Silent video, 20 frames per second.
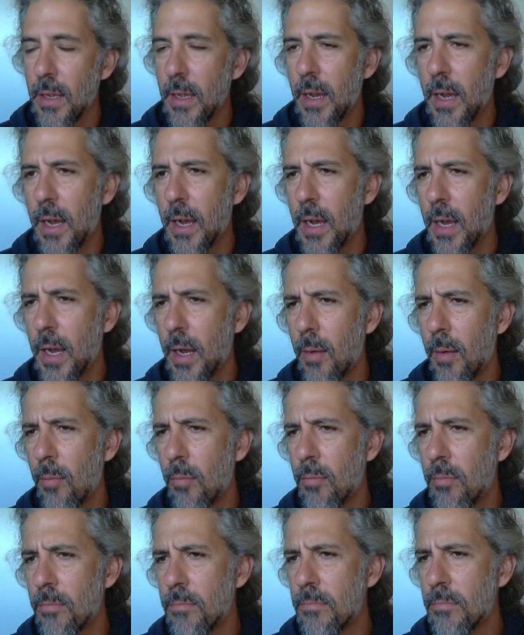I
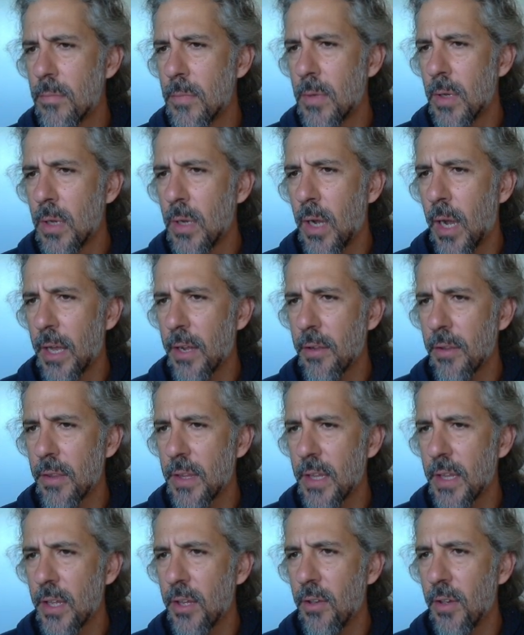don't
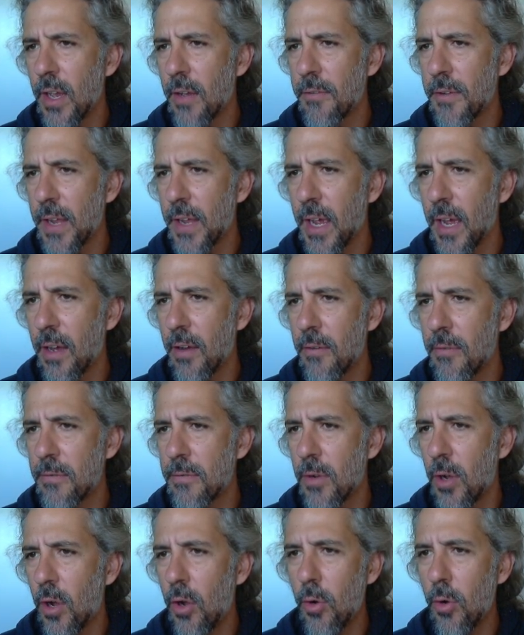think you have to have
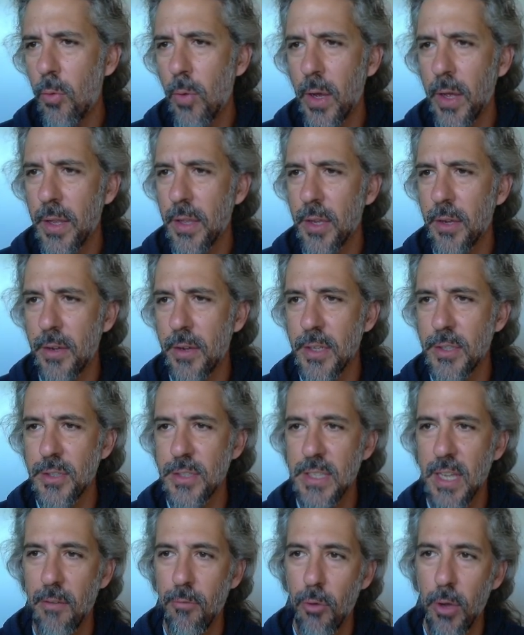01, you can
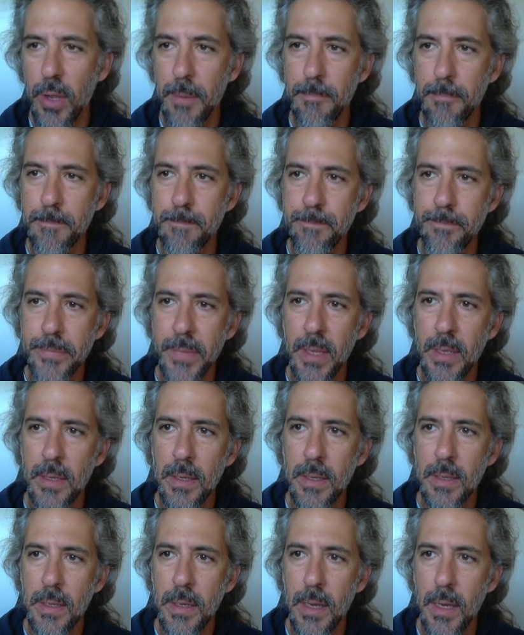just have 1.
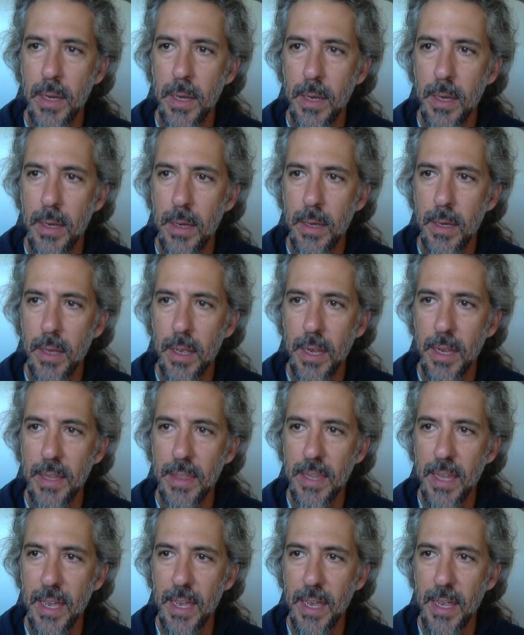
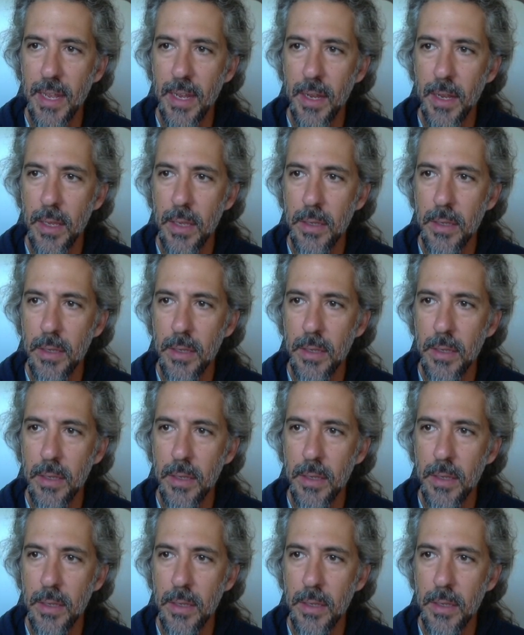And then,